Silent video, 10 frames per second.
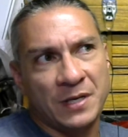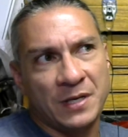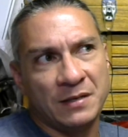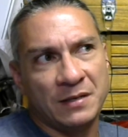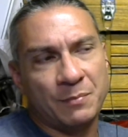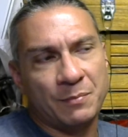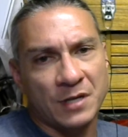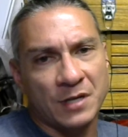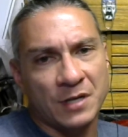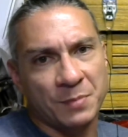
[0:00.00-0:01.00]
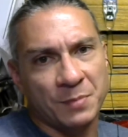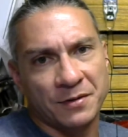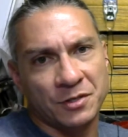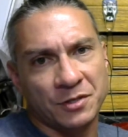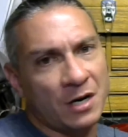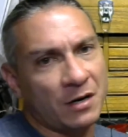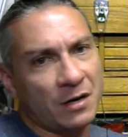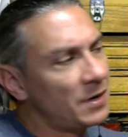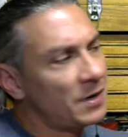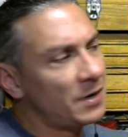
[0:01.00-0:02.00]
deputized by the
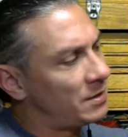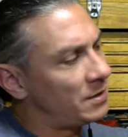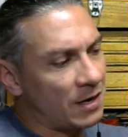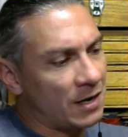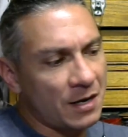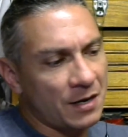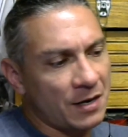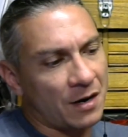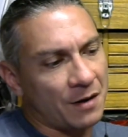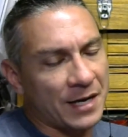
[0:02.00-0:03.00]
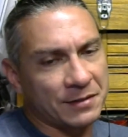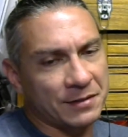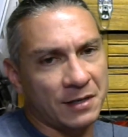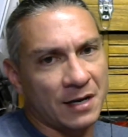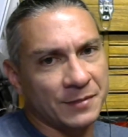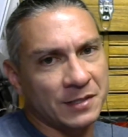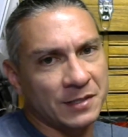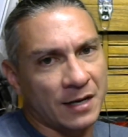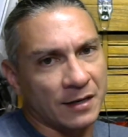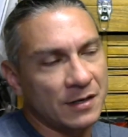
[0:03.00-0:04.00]
sheriff. No, Posse
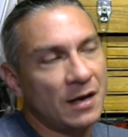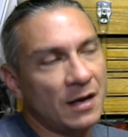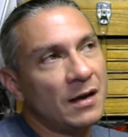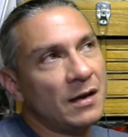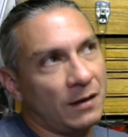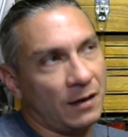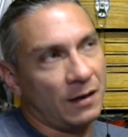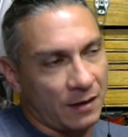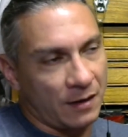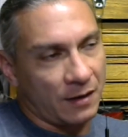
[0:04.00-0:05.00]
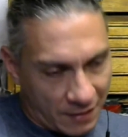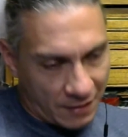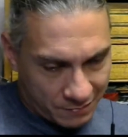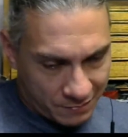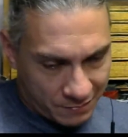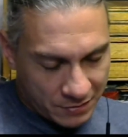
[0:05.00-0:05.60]
Comitatus. Except